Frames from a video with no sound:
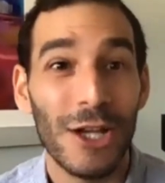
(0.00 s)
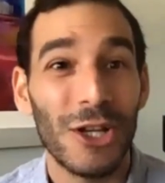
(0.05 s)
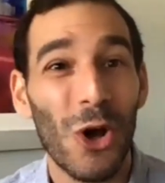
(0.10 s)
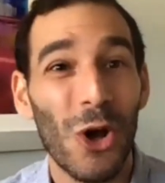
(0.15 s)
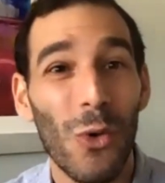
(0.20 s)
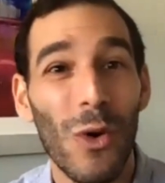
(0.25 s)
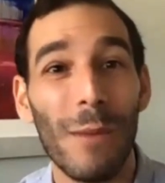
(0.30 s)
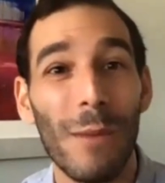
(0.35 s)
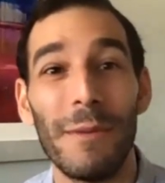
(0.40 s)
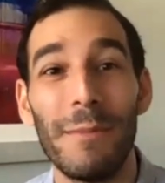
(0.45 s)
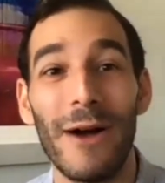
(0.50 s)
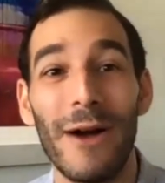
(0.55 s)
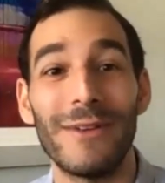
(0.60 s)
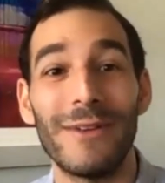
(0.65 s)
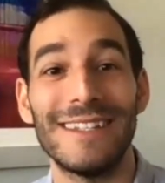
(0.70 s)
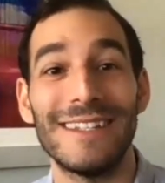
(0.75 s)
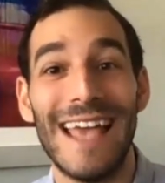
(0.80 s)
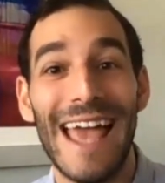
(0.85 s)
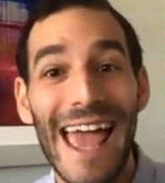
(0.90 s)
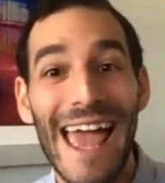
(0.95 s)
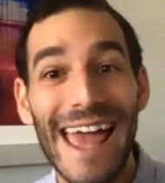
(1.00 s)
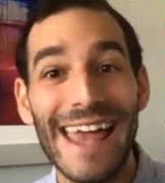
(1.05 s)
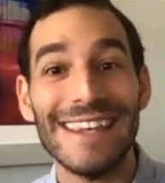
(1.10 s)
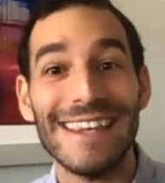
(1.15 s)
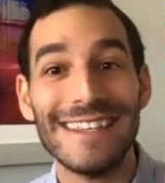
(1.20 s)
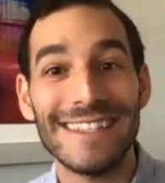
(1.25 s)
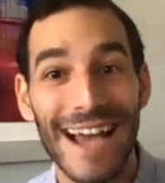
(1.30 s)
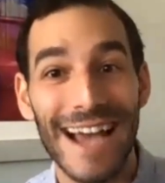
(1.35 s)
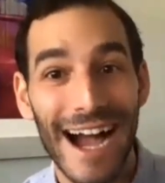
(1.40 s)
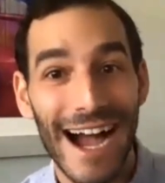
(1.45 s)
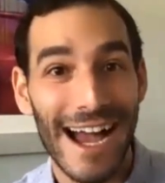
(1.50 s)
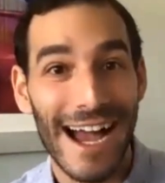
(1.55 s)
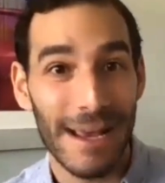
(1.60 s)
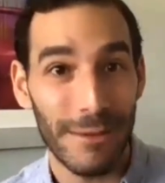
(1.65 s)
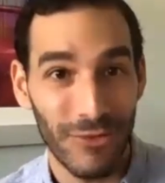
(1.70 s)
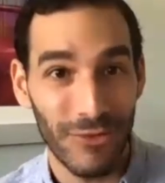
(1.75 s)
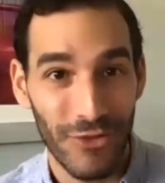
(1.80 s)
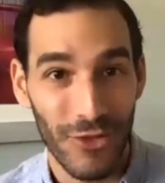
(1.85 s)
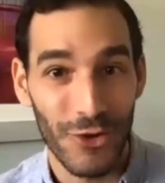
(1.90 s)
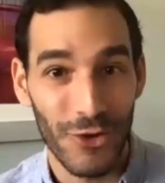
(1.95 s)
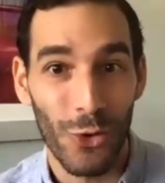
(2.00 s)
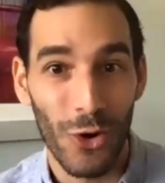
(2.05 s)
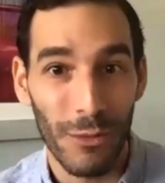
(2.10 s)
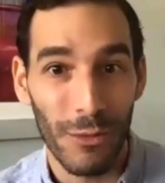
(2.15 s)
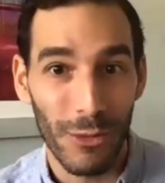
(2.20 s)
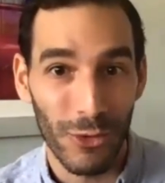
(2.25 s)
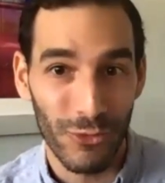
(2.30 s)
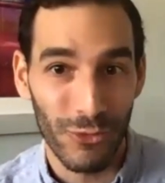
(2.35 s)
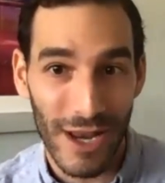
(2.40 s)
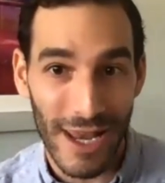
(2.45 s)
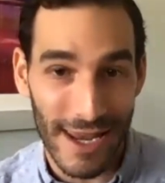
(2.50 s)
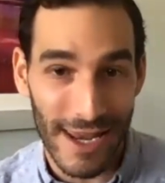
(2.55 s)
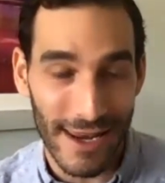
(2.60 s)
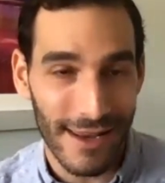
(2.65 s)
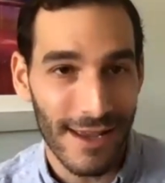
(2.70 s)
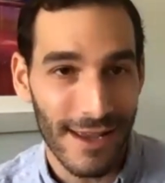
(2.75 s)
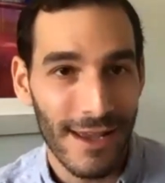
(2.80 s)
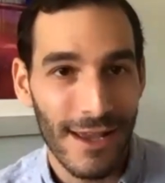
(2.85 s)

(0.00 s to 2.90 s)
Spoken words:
go up about 10 times the normal rate.